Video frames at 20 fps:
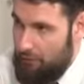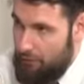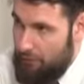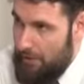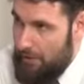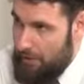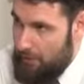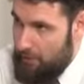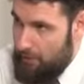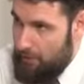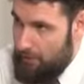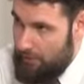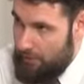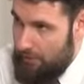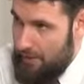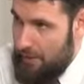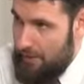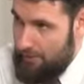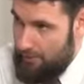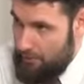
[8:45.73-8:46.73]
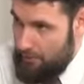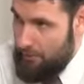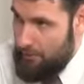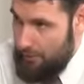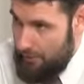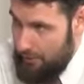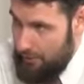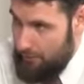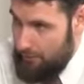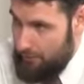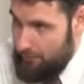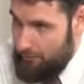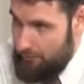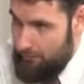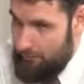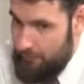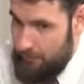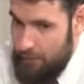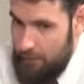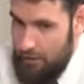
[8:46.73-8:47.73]
the verbatim Word of God, the Quran.
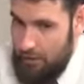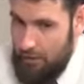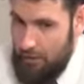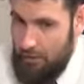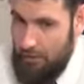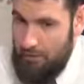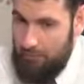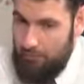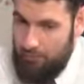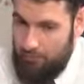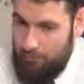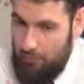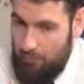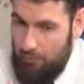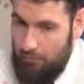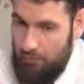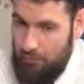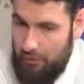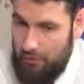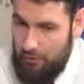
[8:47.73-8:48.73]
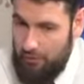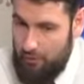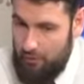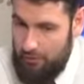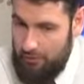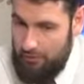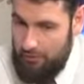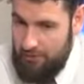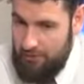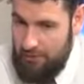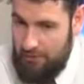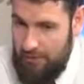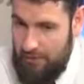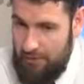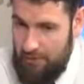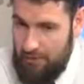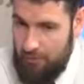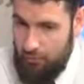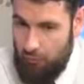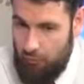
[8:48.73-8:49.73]
Yes. And before we go into
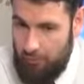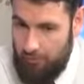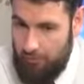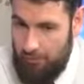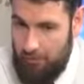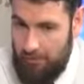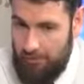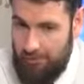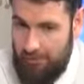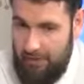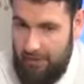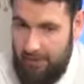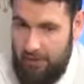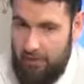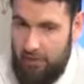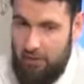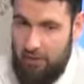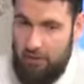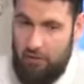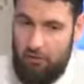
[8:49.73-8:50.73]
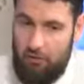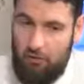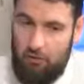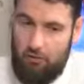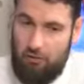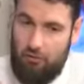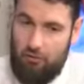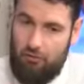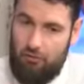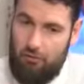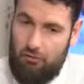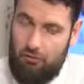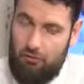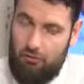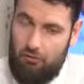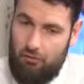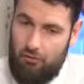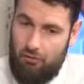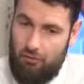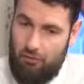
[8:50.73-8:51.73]
that and dwell upon that,
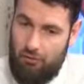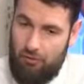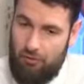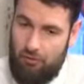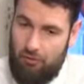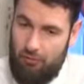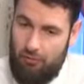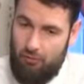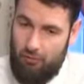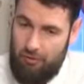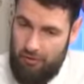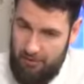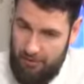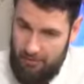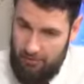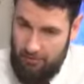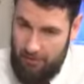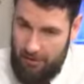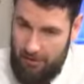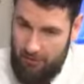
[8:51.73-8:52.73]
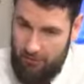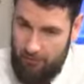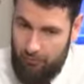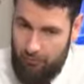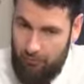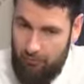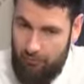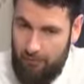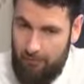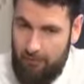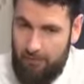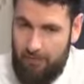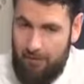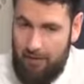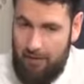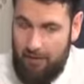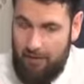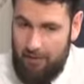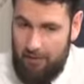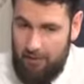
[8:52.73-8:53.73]
you were reading the Bible
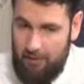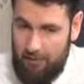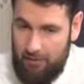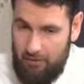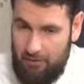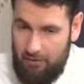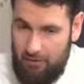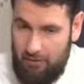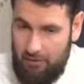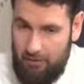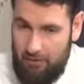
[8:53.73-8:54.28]
and